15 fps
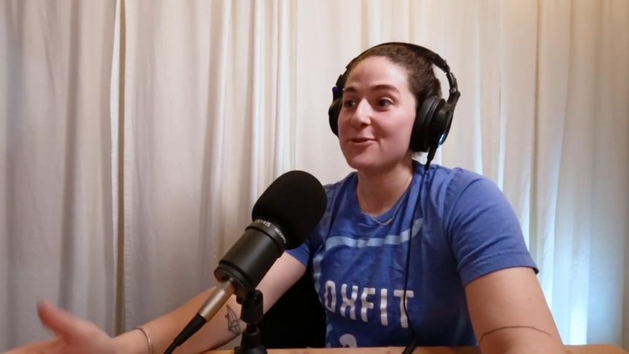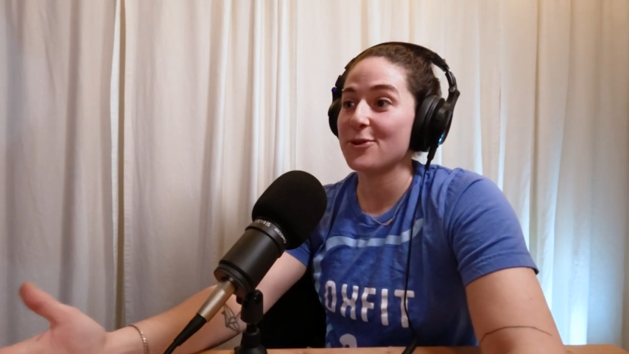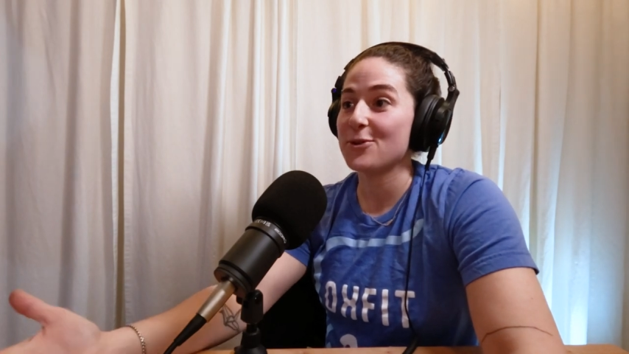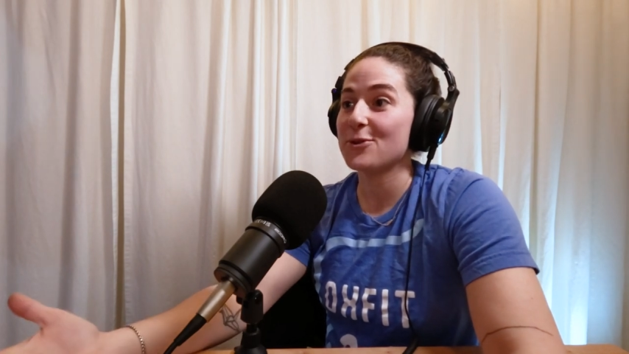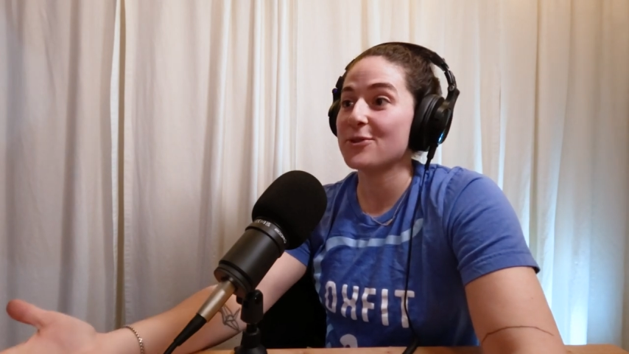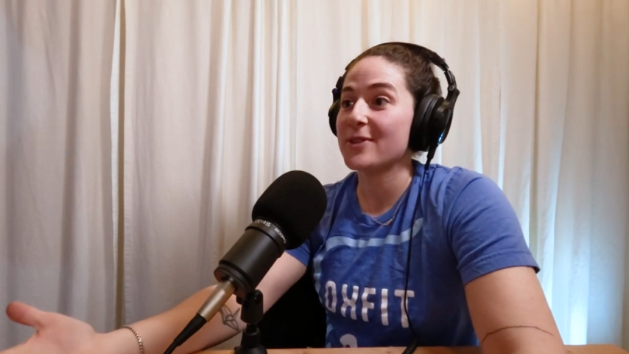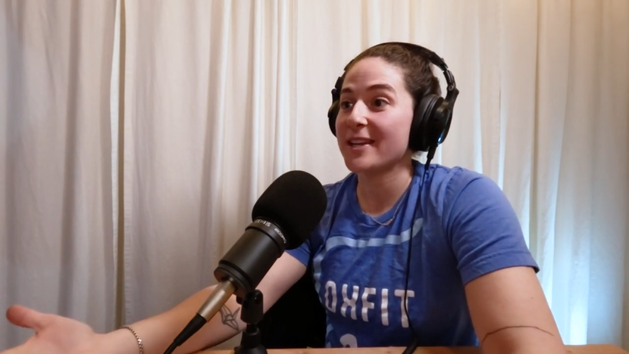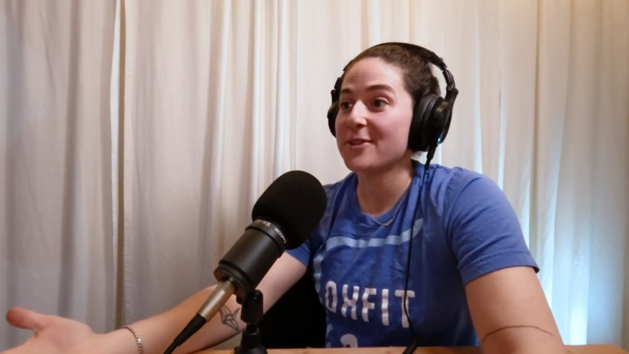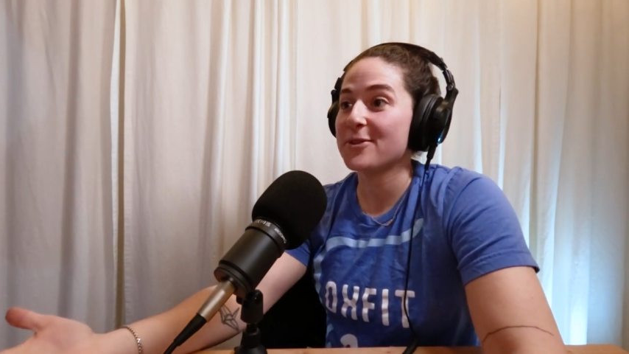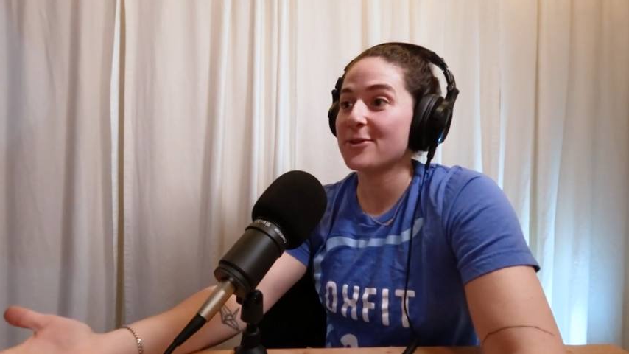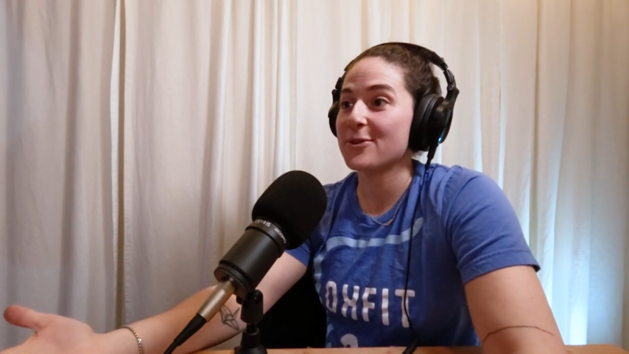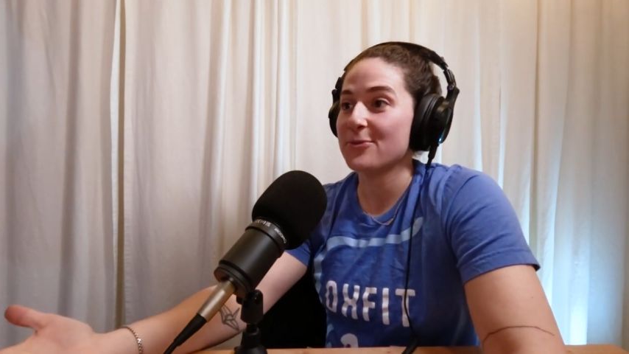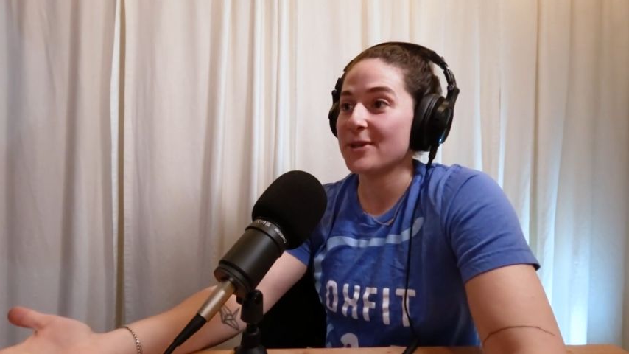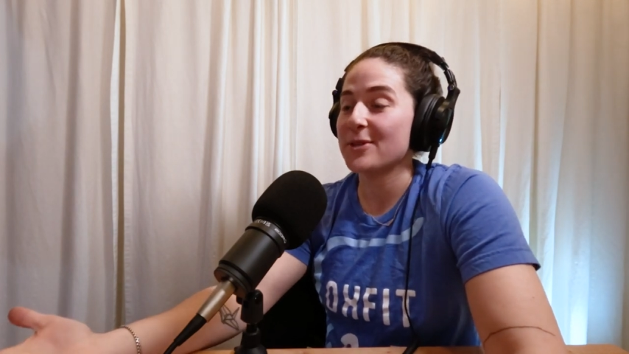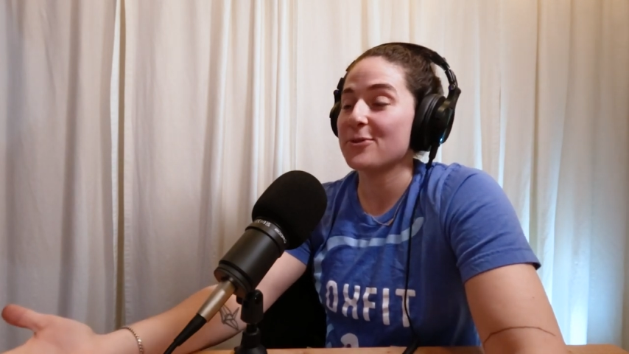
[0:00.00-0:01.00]
those that's
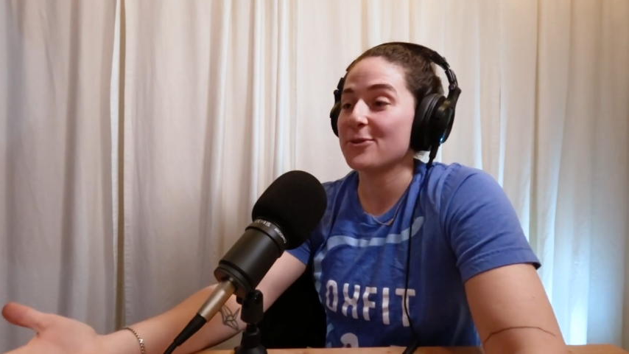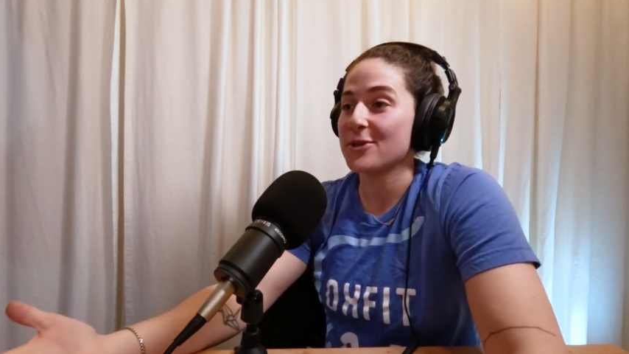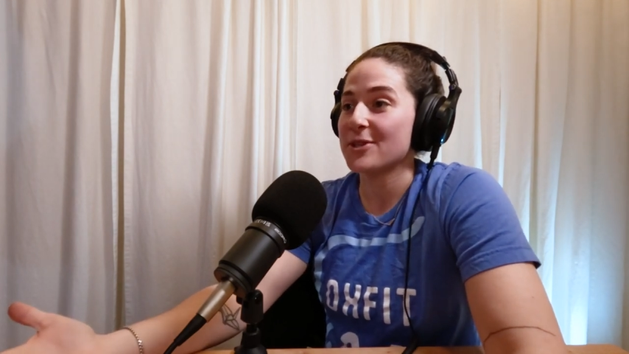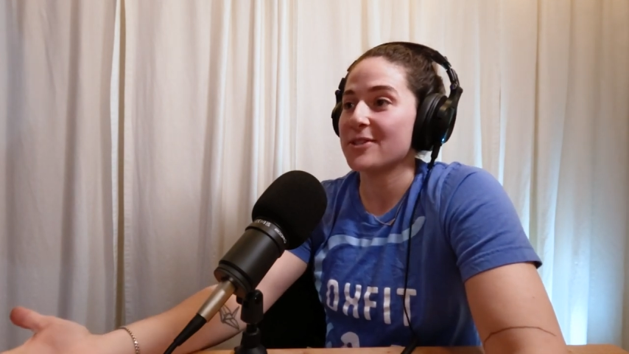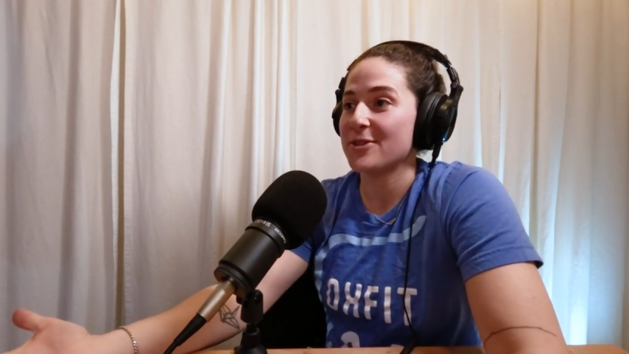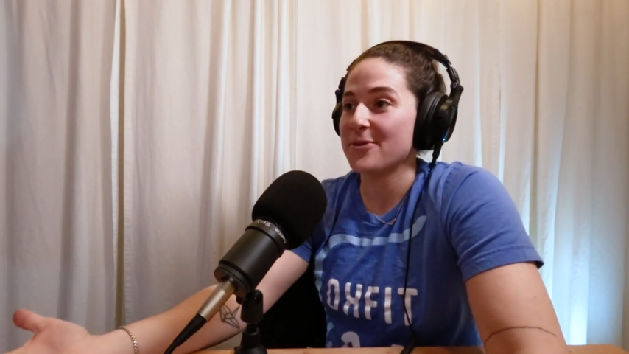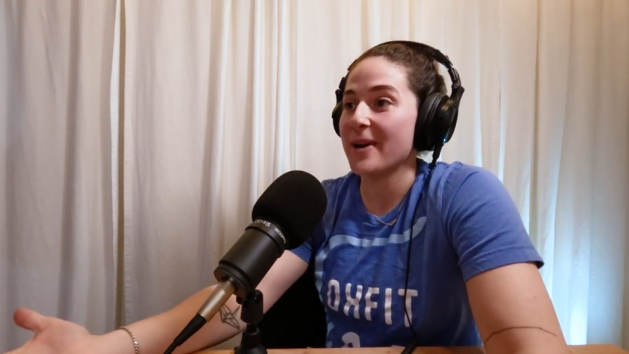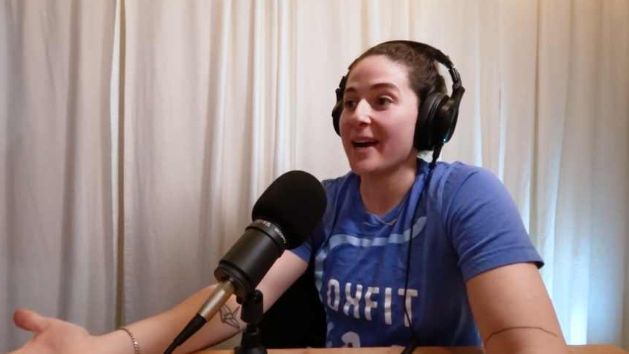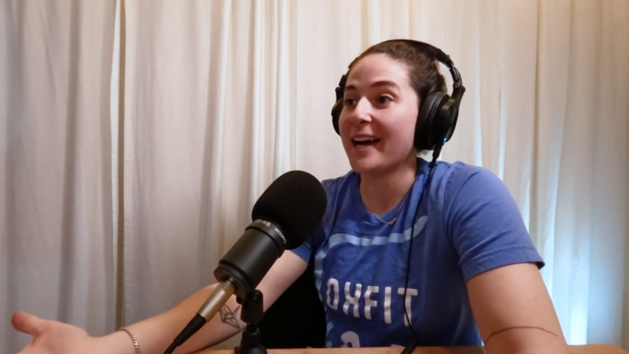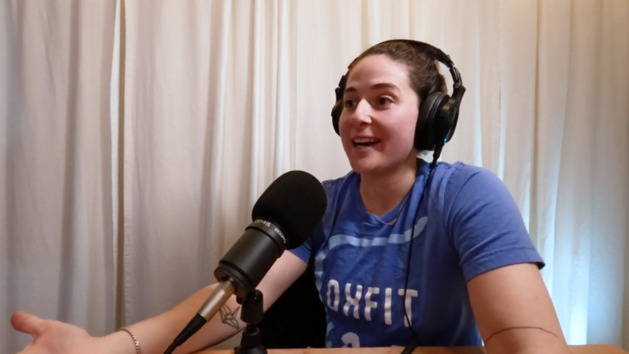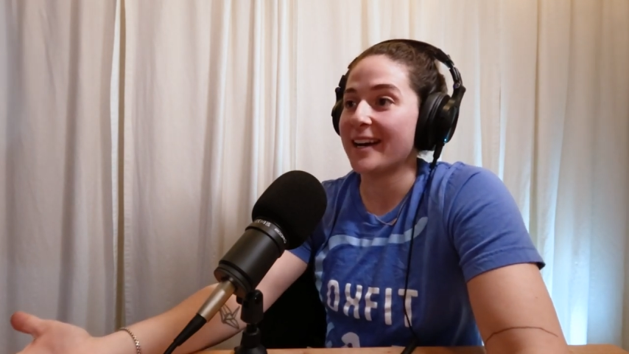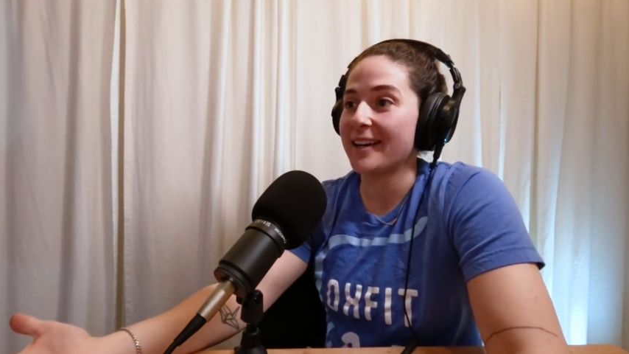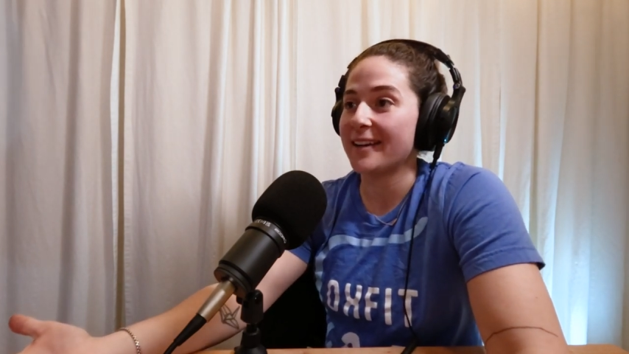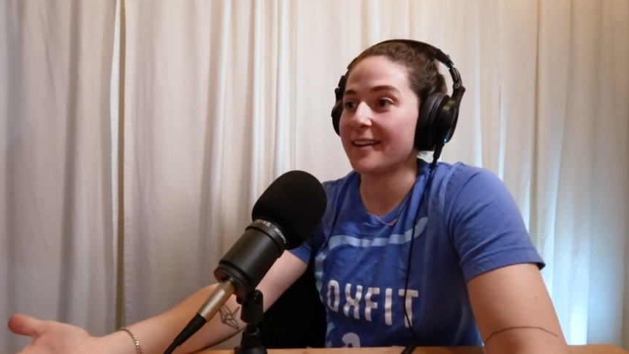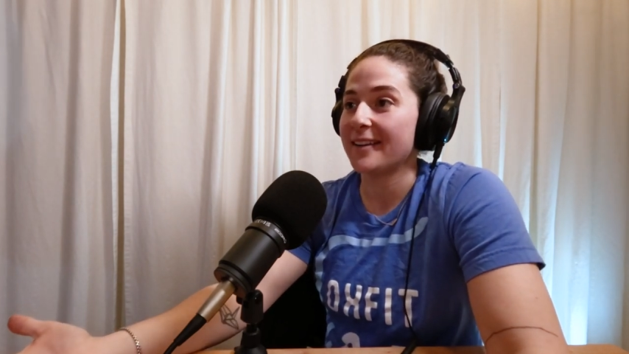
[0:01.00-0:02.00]
the resources you had